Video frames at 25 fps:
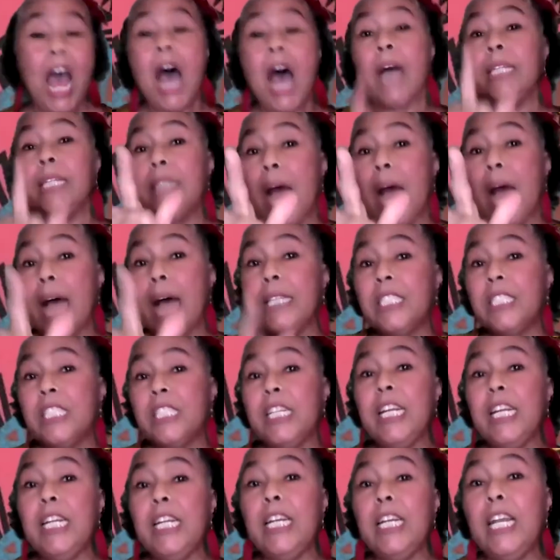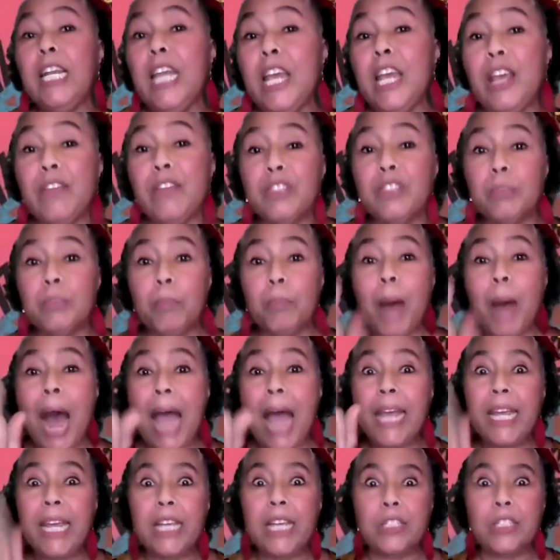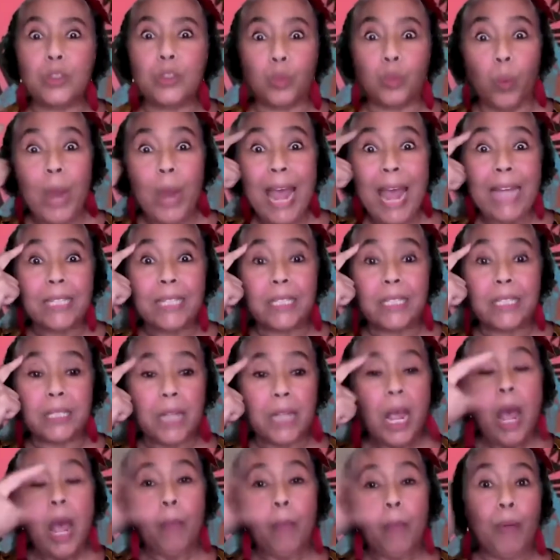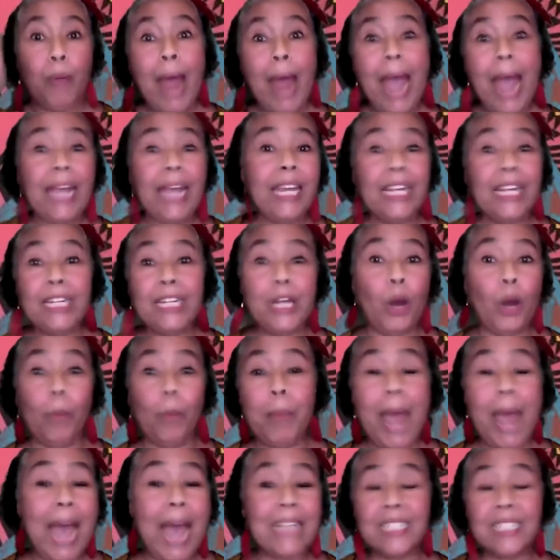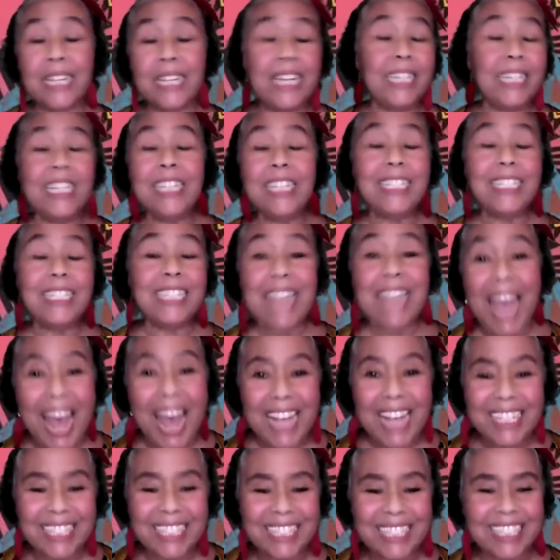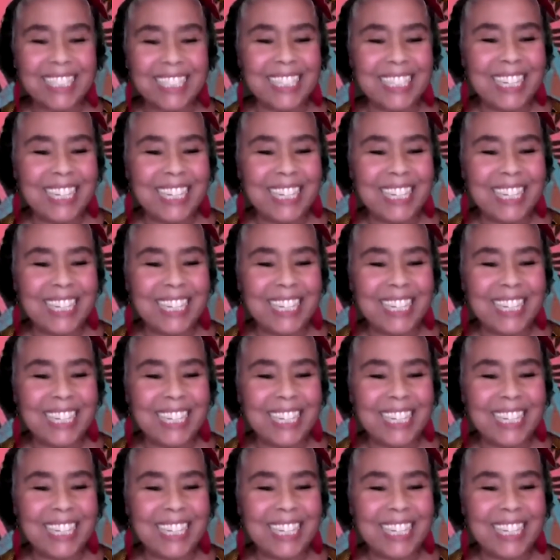Anansi lives by his wits, bragging he'll pass any test.